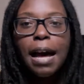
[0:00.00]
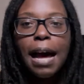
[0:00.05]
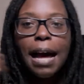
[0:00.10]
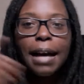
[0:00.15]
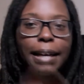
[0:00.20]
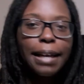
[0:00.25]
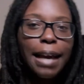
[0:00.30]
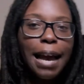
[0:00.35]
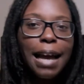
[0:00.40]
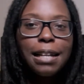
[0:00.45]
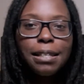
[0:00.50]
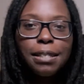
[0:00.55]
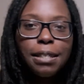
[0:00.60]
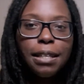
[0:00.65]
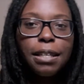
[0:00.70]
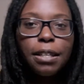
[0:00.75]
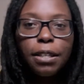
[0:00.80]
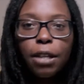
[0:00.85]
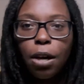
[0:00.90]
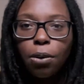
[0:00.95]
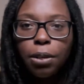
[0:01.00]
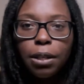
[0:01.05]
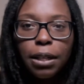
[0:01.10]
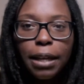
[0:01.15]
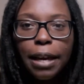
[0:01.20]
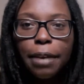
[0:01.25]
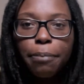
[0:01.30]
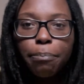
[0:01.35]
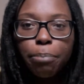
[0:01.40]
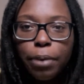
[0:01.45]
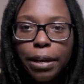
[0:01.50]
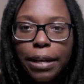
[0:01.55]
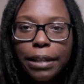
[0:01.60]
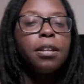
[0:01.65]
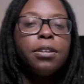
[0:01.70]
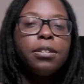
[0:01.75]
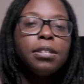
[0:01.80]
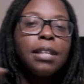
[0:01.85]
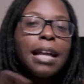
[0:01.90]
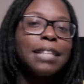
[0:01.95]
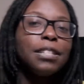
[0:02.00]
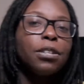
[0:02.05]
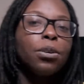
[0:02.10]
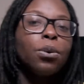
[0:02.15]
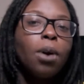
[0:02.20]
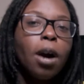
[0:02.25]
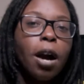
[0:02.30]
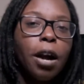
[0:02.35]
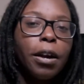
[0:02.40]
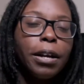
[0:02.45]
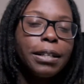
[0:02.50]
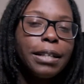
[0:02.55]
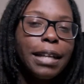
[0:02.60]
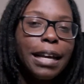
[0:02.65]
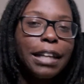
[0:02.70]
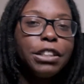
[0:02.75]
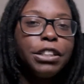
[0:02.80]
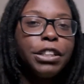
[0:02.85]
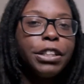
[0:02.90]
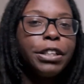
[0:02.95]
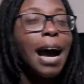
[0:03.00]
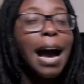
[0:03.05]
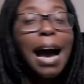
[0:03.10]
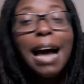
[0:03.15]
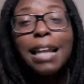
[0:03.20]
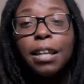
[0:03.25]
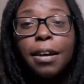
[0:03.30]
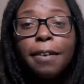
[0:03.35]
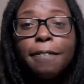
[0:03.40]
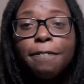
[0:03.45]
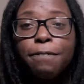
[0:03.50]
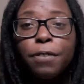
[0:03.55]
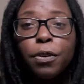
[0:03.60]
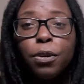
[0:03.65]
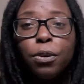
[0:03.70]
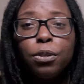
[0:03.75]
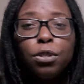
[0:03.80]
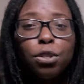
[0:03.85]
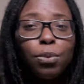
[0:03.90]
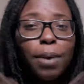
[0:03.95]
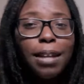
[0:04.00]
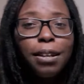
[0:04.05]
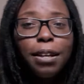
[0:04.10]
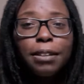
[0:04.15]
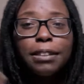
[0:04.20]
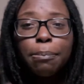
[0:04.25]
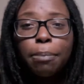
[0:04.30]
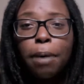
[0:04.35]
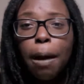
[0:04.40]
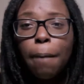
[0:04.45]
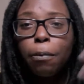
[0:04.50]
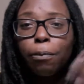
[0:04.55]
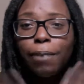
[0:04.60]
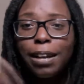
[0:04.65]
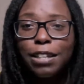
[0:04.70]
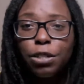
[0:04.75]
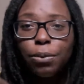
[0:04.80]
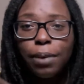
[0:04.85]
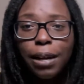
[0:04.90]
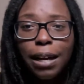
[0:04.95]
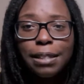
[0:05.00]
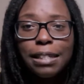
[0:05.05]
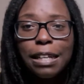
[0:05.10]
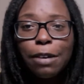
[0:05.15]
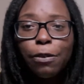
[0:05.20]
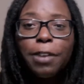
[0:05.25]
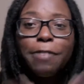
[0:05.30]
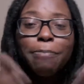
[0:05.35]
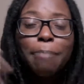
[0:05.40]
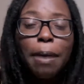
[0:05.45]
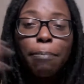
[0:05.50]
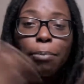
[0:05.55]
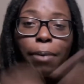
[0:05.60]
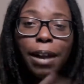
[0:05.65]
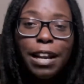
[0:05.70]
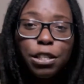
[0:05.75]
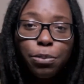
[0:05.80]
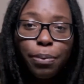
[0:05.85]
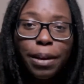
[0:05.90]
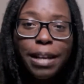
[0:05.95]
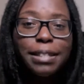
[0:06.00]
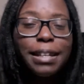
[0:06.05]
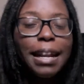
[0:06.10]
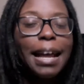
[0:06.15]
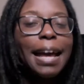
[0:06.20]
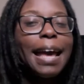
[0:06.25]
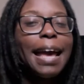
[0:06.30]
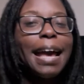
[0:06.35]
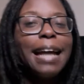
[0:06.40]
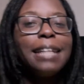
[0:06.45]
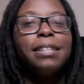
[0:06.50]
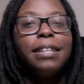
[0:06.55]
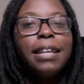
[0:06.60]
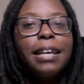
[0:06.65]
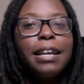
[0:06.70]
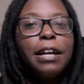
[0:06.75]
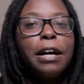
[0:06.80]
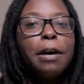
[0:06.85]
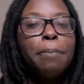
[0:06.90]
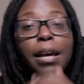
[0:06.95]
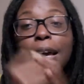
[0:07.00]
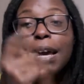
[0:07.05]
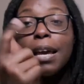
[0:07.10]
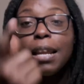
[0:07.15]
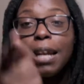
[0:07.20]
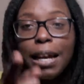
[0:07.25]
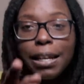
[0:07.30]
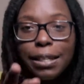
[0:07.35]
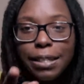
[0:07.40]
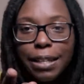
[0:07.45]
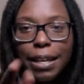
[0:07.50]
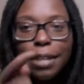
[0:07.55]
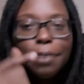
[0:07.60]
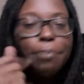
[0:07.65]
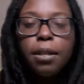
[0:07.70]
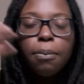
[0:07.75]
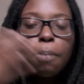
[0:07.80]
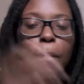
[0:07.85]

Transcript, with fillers: I gotta see the Golden Gate Bridge. There's lots of cool architecture. I love food, so I looked up a couple restaurants that were in my price range that I had to hit up, and I did.